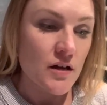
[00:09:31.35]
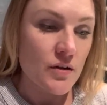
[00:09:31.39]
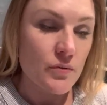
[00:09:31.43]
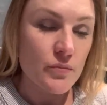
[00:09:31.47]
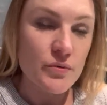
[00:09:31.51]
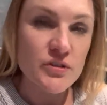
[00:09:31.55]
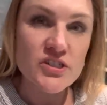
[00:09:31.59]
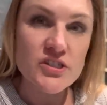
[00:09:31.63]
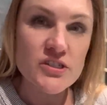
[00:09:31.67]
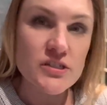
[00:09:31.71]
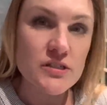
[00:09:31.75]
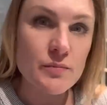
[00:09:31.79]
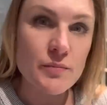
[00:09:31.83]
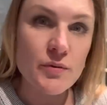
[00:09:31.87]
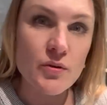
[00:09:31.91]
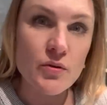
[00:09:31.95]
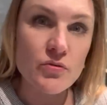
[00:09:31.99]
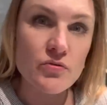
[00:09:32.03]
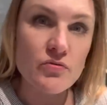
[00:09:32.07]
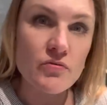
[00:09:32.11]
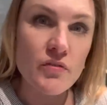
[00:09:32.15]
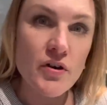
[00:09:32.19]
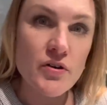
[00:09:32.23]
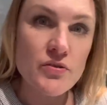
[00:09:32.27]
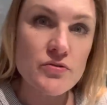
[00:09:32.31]
we're just going to be on
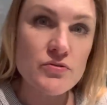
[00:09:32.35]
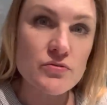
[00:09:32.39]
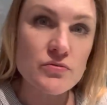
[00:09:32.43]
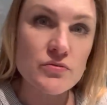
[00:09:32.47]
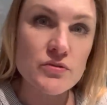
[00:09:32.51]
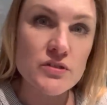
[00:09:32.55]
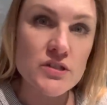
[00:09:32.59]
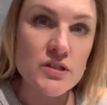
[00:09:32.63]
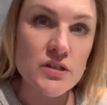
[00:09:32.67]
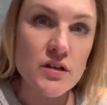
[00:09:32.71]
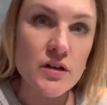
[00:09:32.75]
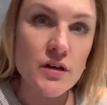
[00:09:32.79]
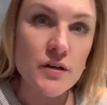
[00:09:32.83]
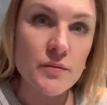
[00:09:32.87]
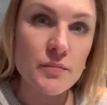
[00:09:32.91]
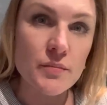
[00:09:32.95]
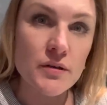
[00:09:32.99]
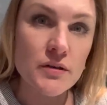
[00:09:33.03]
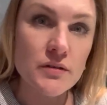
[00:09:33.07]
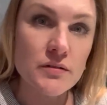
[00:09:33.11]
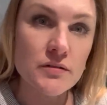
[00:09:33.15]
the road all the time.